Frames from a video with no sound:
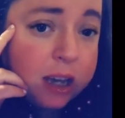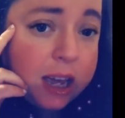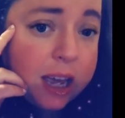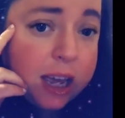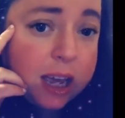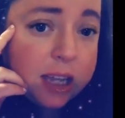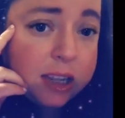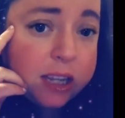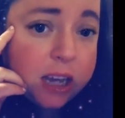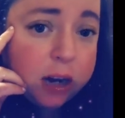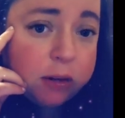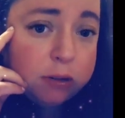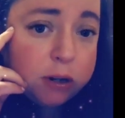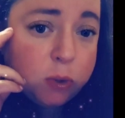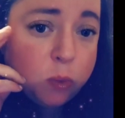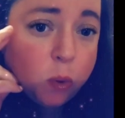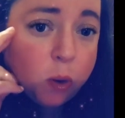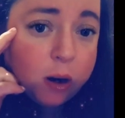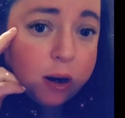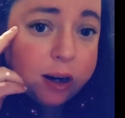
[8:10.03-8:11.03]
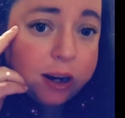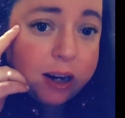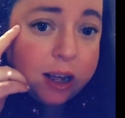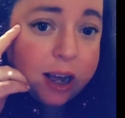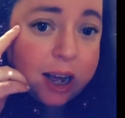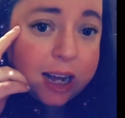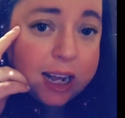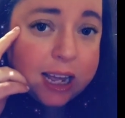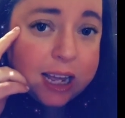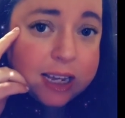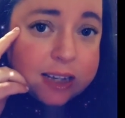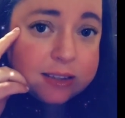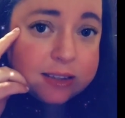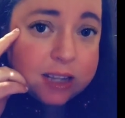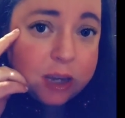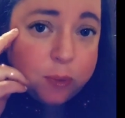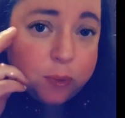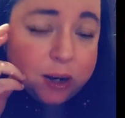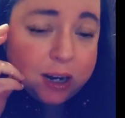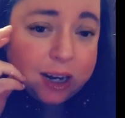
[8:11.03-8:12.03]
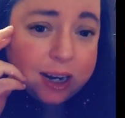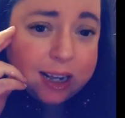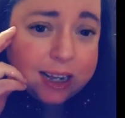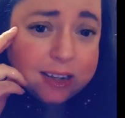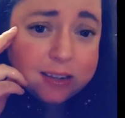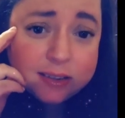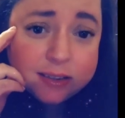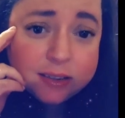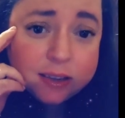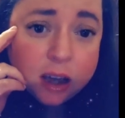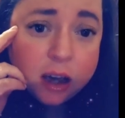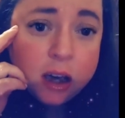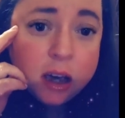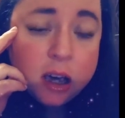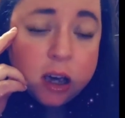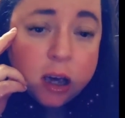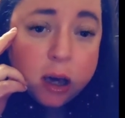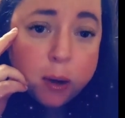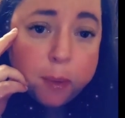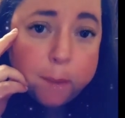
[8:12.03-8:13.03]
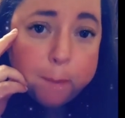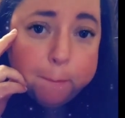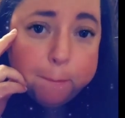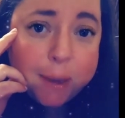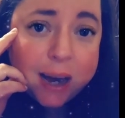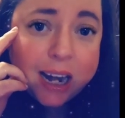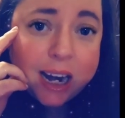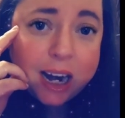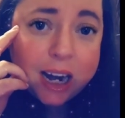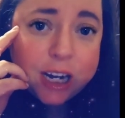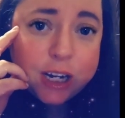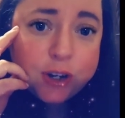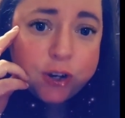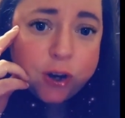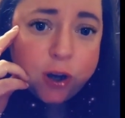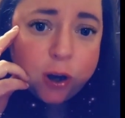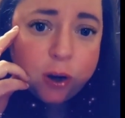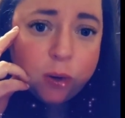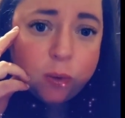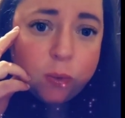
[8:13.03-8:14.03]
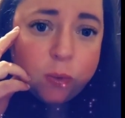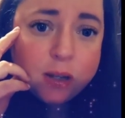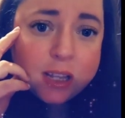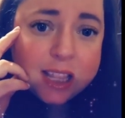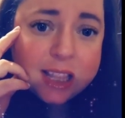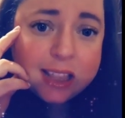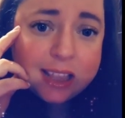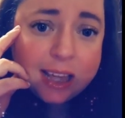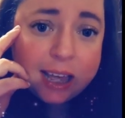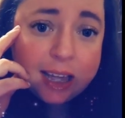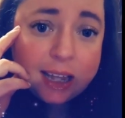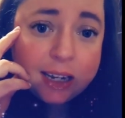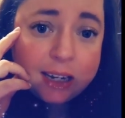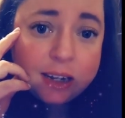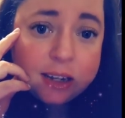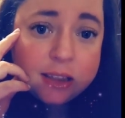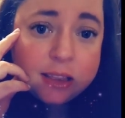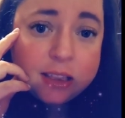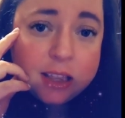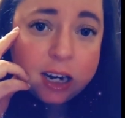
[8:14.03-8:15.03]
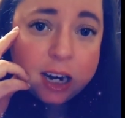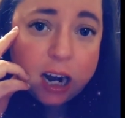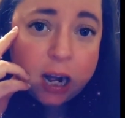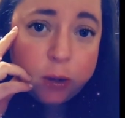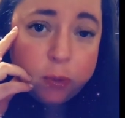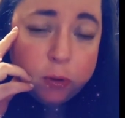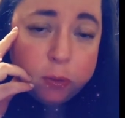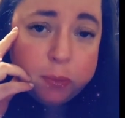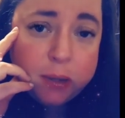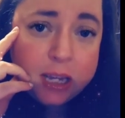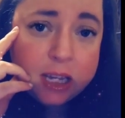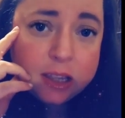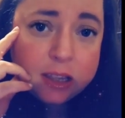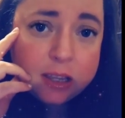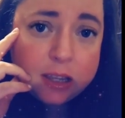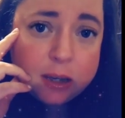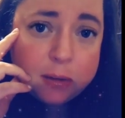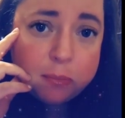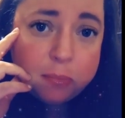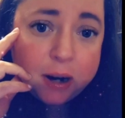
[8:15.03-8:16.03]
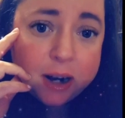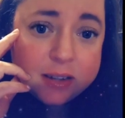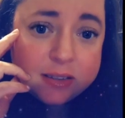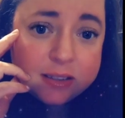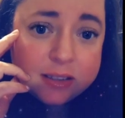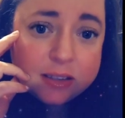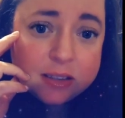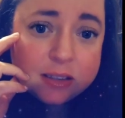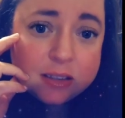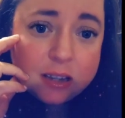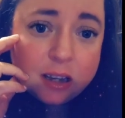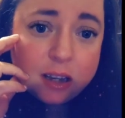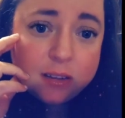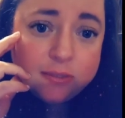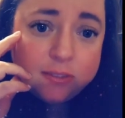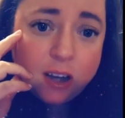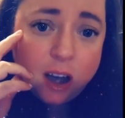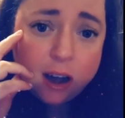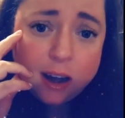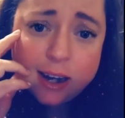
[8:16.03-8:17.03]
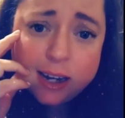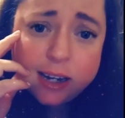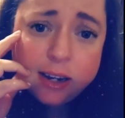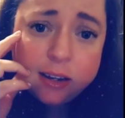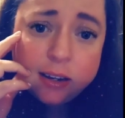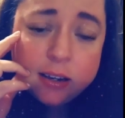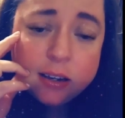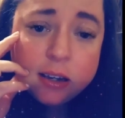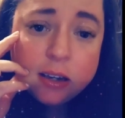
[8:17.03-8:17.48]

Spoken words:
And that reward, I can't say what it is, but I know then that I will be in the presence of God